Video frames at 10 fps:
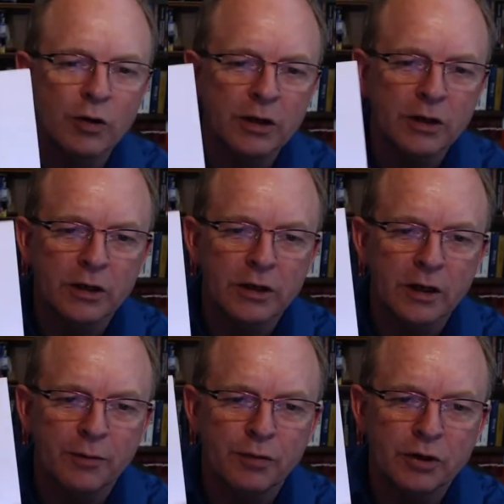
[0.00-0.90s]
we could
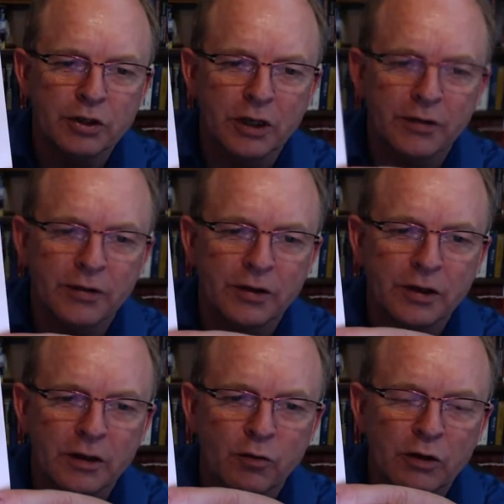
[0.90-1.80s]
uh, push on
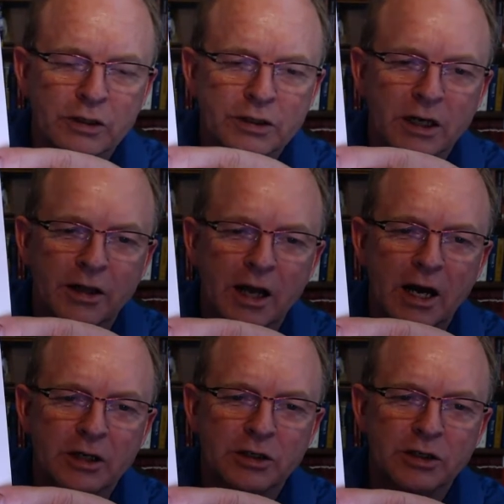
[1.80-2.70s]
the one side of the
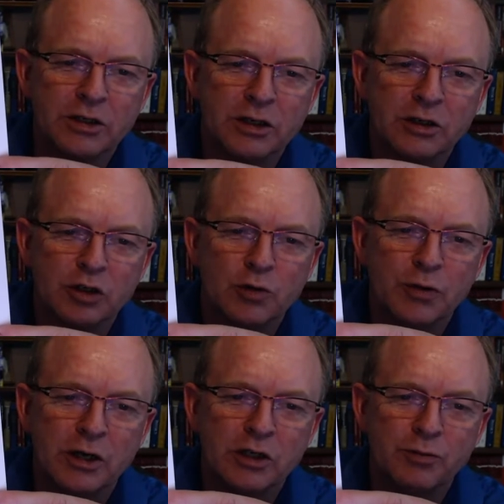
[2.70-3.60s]
axis, get
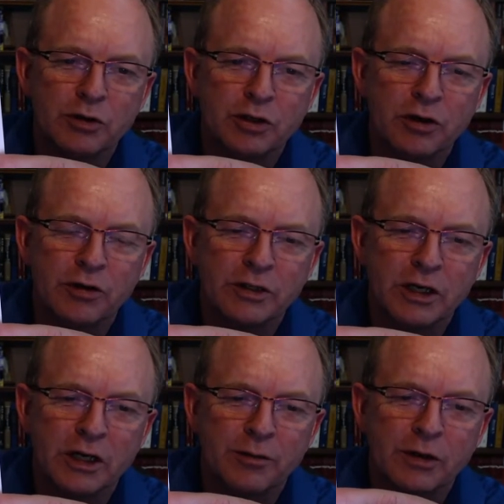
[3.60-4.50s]
supination, push on the other
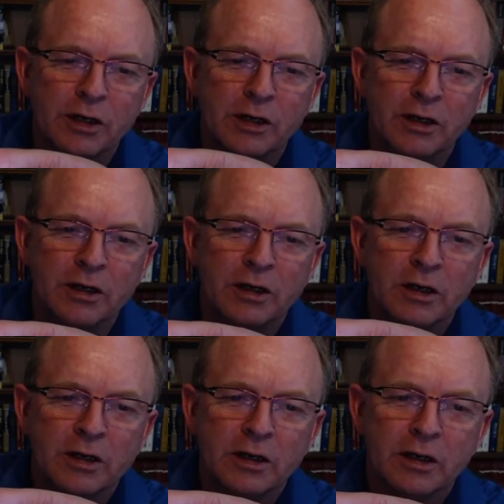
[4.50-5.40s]
side being a,
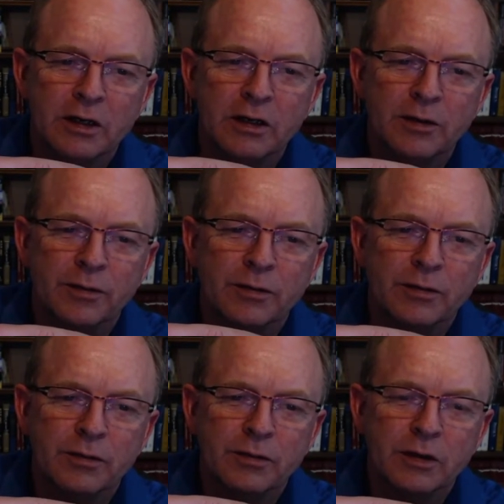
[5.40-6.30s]
um,
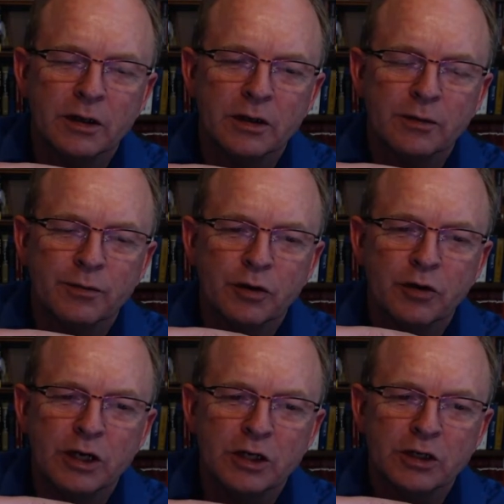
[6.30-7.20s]
a
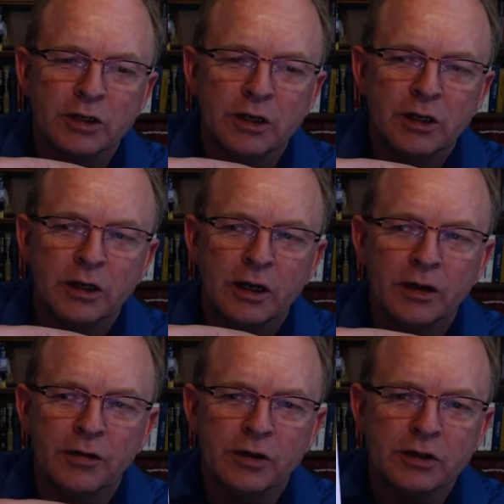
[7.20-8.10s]
pronation,
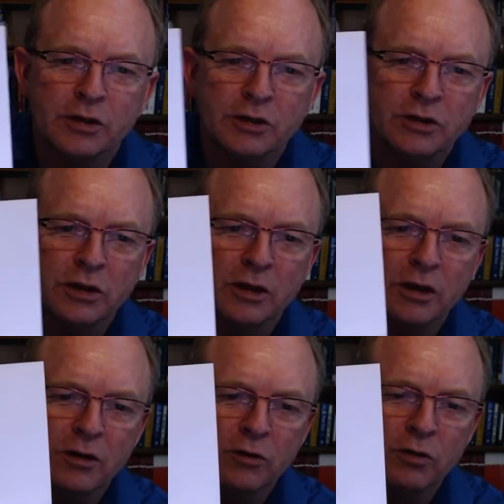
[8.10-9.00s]
and this is
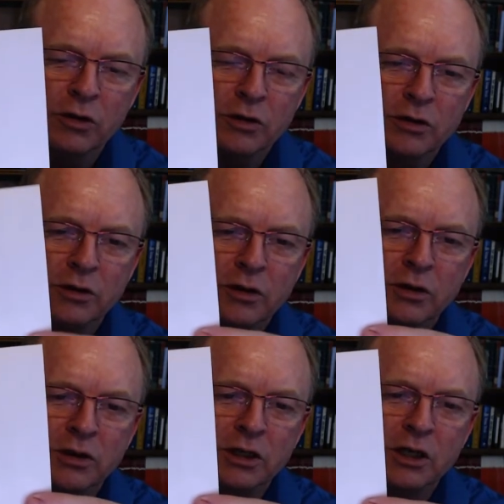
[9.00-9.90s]
uh, was
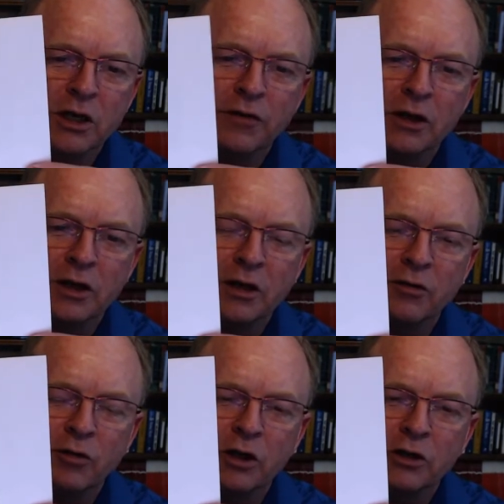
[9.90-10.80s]
significant in
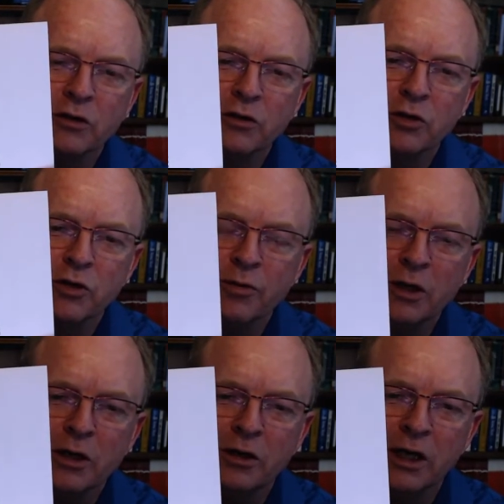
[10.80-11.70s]
relative to the
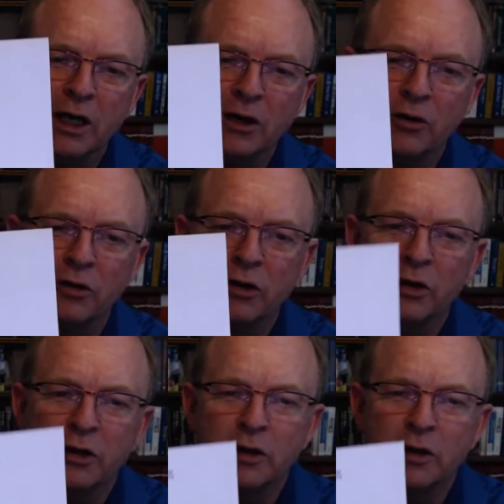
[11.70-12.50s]
medial and lateral